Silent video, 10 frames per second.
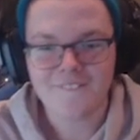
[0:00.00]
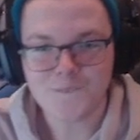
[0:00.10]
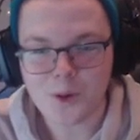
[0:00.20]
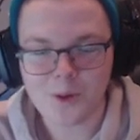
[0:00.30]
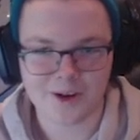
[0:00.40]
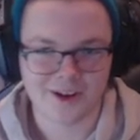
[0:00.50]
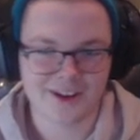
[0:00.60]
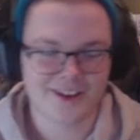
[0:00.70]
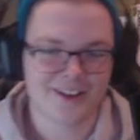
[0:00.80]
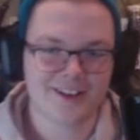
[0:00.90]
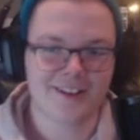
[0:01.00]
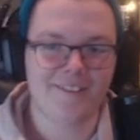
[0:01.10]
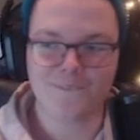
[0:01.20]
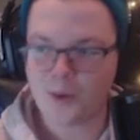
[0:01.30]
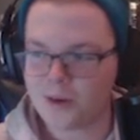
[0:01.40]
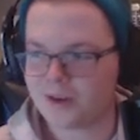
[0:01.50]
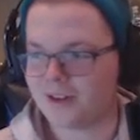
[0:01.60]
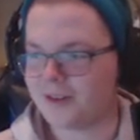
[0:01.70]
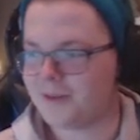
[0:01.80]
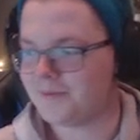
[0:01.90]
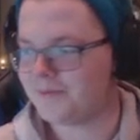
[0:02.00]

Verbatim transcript: Four. Four of them.